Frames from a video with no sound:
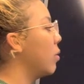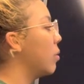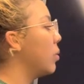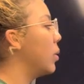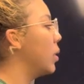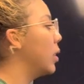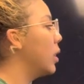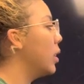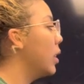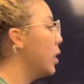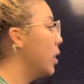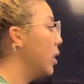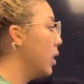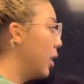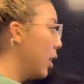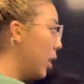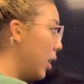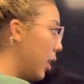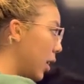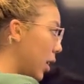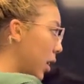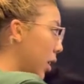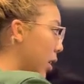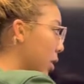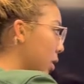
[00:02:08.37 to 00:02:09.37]
1.
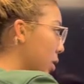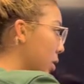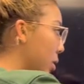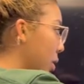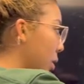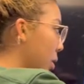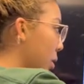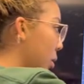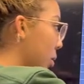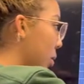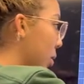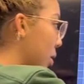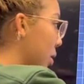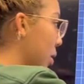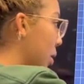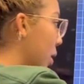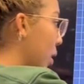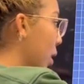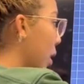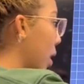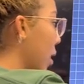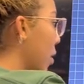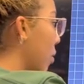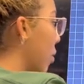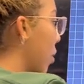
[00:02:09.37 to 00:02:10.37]
So
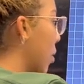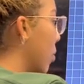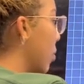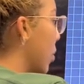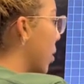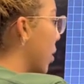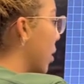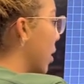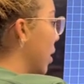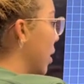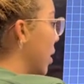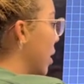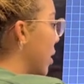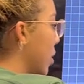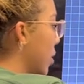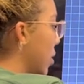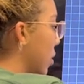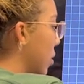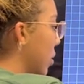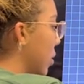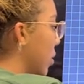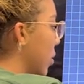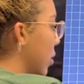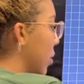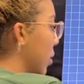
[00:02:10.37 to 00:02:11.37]
starting from our
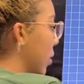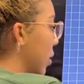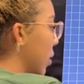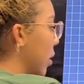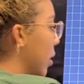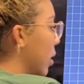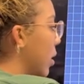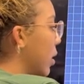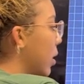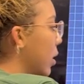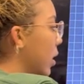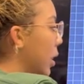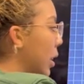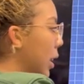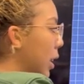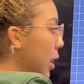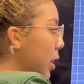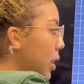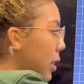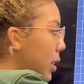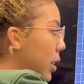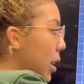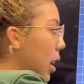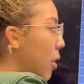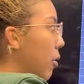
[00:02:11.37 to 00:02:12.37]
initial
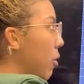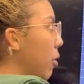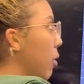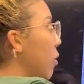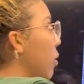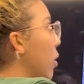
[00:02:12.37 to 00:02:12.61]
least f of